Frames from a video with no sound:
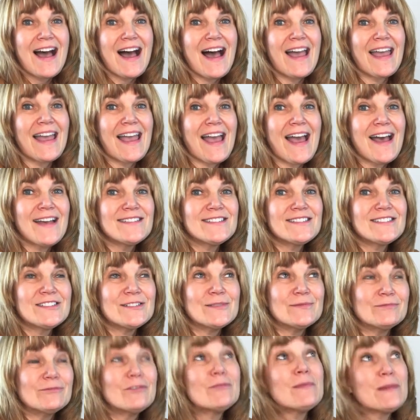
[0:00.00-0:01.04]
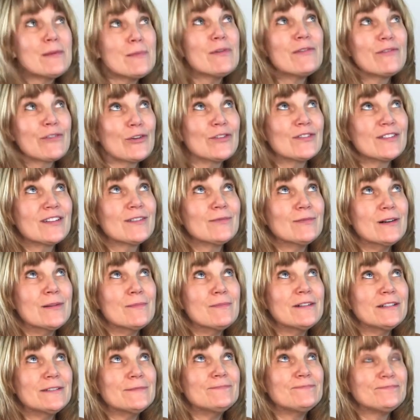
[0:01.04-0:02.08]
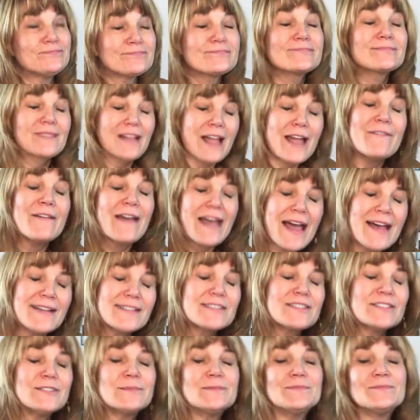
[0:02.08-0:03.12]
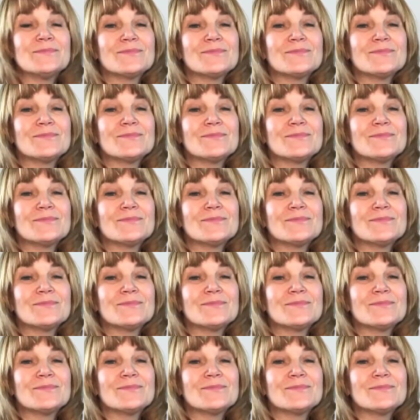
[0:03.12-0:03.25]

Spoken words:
I asked him, well, maybe you've heard this one, but I've asked him,